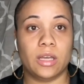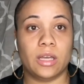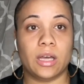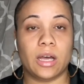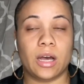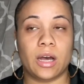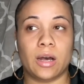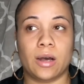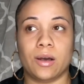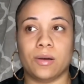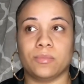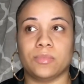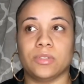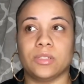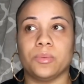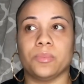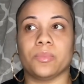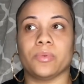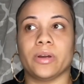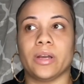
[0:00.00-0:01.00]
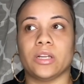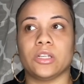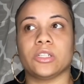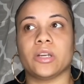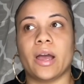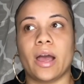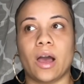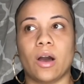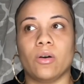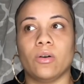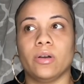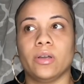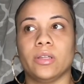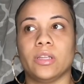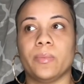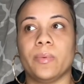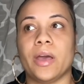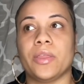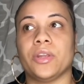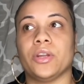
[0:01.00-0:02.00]
to branch out,
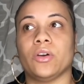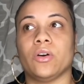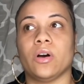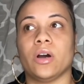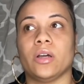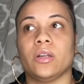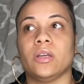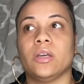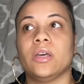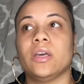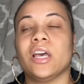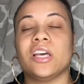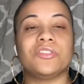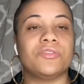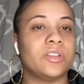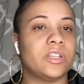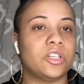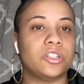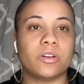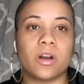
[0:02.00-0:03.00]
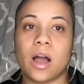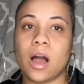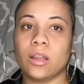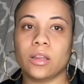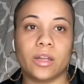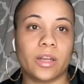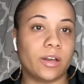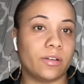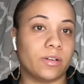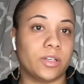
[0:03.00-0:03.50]
depending on, it's really trial and error.